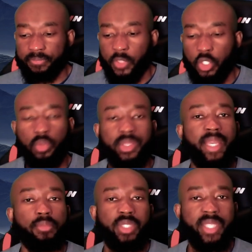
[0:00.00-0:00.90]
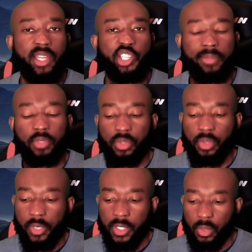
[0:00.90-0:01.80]
So Temosia chapter
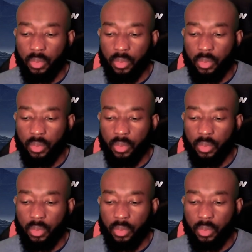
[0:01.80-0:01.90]
32